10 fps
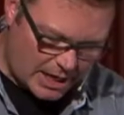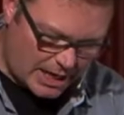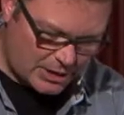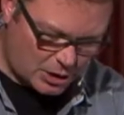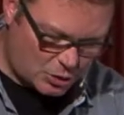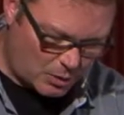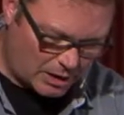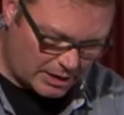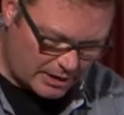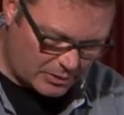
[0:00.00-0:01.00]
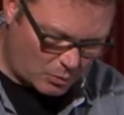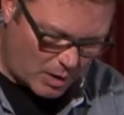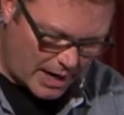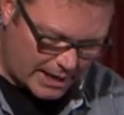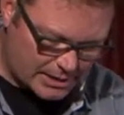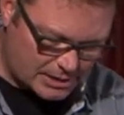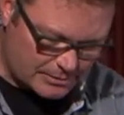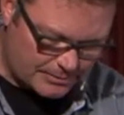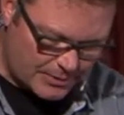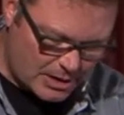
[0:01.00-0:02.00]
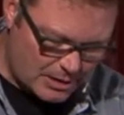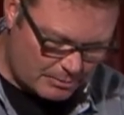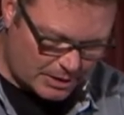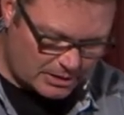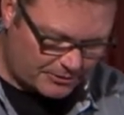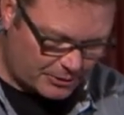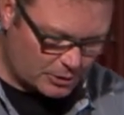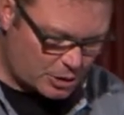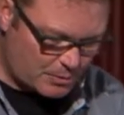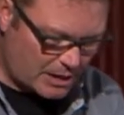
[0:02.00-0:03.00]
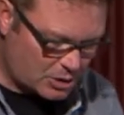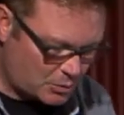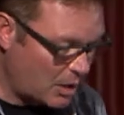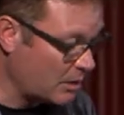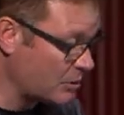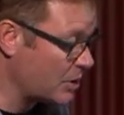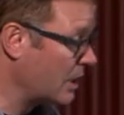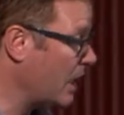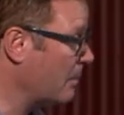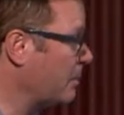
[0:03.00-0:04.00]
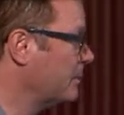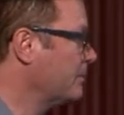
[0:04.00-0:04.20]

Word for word: in the dwelling of the wise, but the foolish man swallows it up.